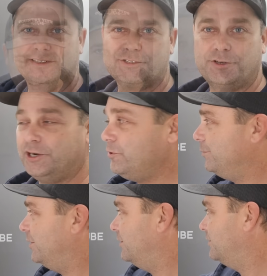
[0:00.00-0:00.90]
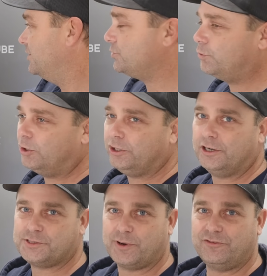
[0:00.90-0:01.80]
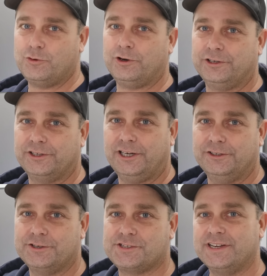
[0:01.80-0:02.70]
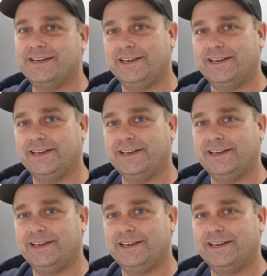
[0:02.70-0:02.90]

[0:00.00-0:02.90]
So the equipment on this wall cost about $400.